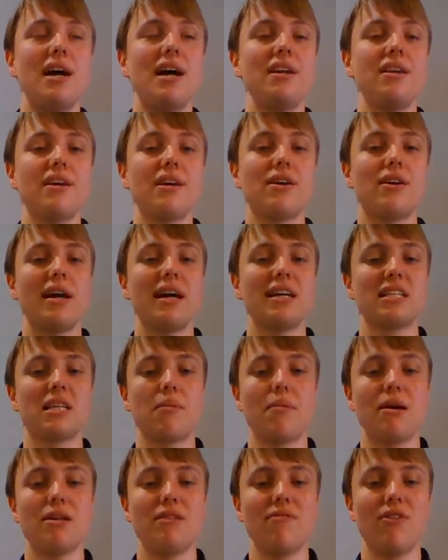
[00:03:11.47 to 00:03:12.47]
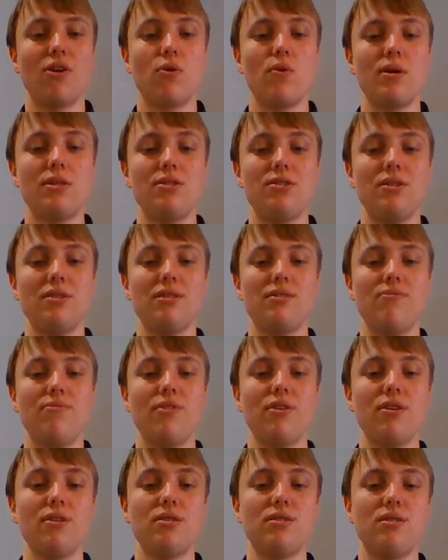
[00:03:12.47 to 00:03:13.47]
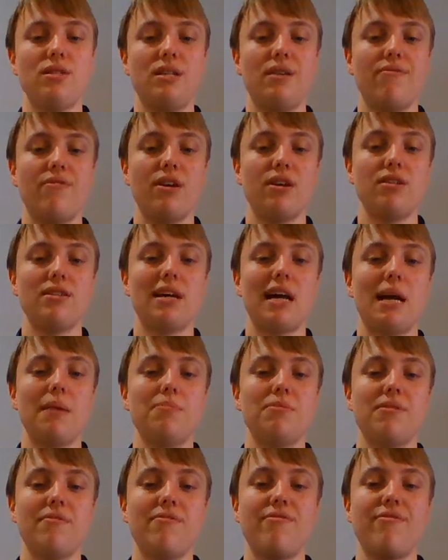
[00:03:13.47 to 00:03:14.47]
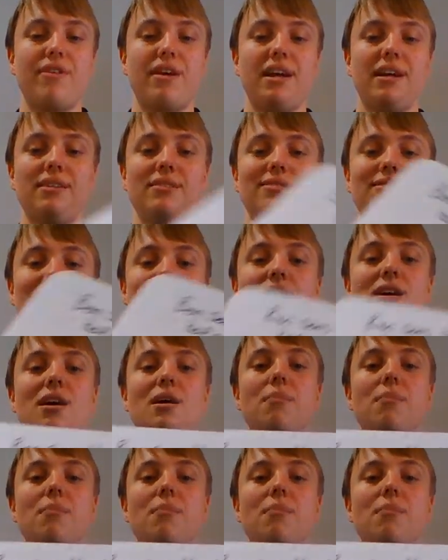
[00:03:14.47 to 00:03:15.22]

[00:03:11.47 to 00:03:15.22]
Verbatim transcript: And it could ask about different questions for different types of things.